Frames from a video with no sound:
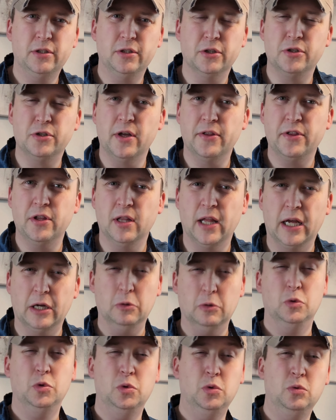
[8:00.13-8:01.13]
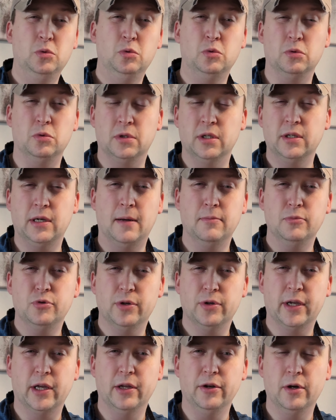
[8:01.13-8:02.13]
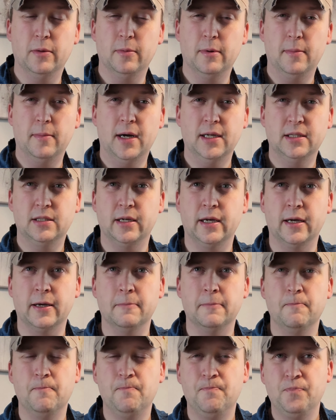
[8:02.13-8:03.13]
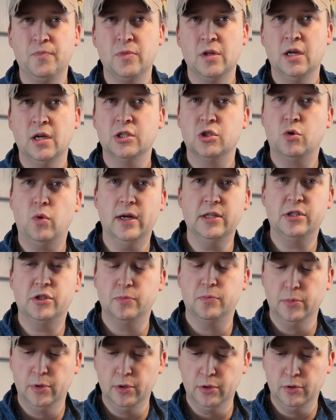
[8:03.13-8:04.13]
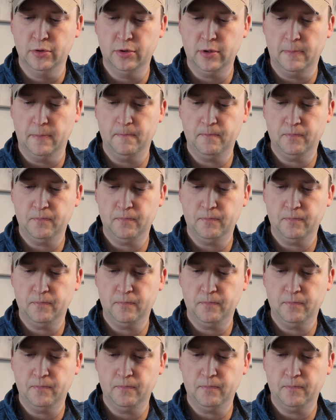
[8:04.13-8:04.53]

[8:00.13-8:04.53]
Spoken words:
There's nothing like, ooh, I'm drinking yerba mate. It's quite smooth.